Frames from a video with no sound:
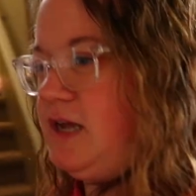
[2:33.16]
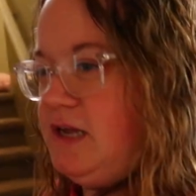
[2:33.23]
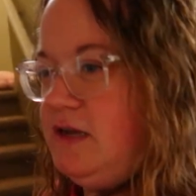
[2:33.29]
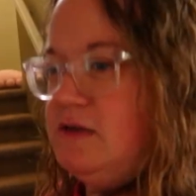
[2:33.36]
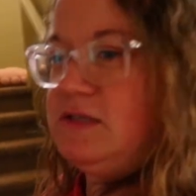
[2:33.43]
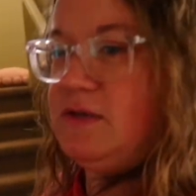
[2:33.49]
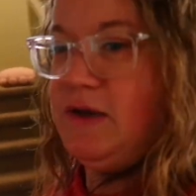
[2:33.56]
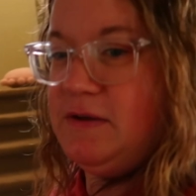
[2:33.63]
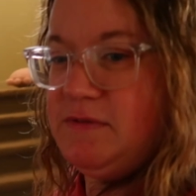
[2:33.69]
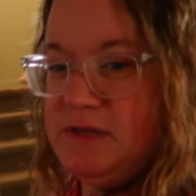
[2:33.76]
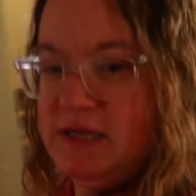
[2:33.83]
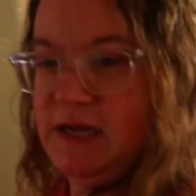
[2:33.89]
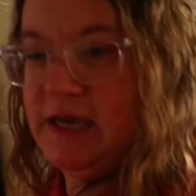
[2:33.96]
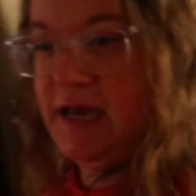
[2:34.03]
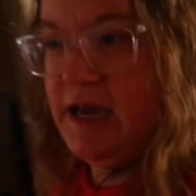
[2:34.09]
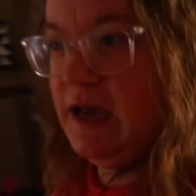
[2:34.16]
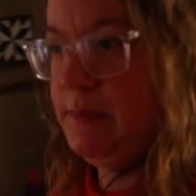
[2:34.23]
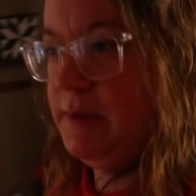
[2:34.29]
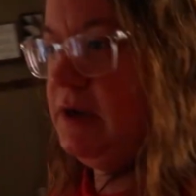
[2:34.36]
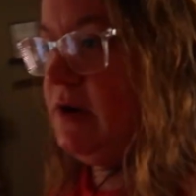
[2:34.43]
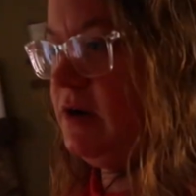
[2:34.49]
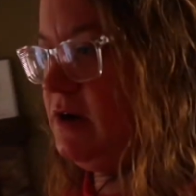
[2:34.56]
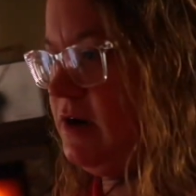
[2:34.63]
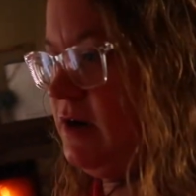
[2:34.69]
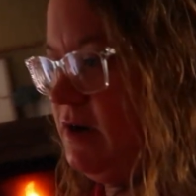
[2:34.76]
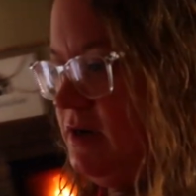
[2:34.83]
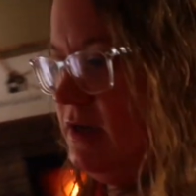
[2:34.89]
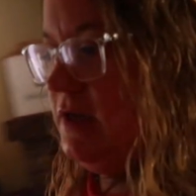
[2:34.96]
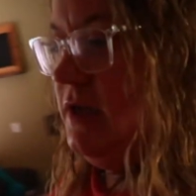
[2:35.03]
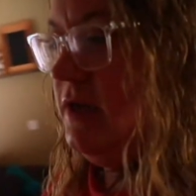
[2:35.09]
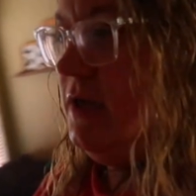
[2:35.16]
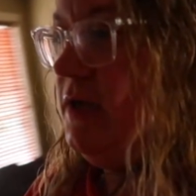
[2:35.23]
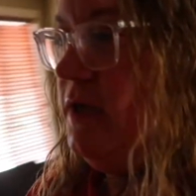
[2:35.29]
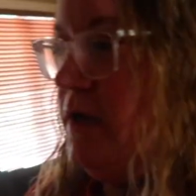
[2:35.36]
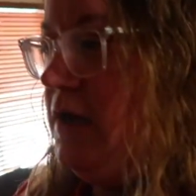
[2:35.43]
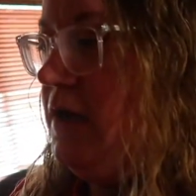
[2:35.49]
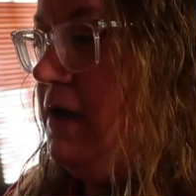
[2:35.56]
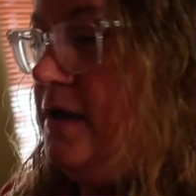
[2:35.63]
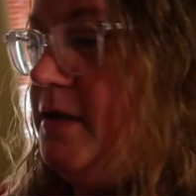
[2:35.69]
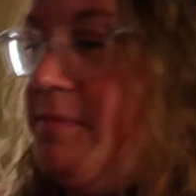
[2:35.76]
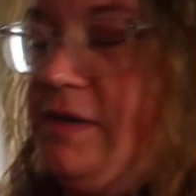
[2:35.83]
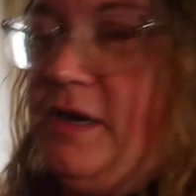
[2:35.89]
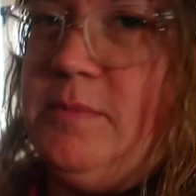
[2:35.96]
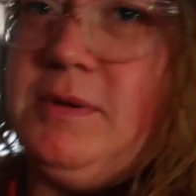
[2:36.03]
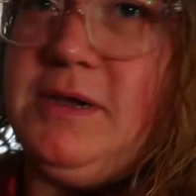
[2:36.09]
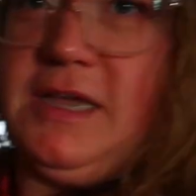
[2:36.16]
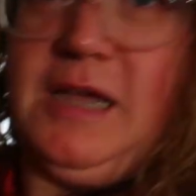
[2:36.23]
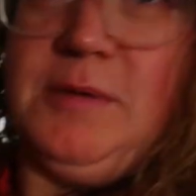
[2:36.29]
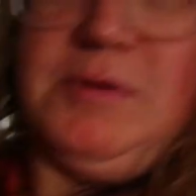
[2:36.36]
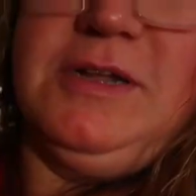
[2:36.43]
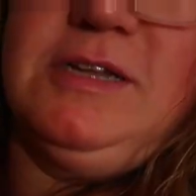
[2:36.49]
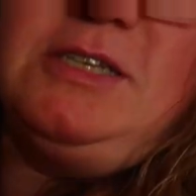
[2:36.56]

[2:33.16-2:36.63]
I also have to take Abby her um, yearbook camera.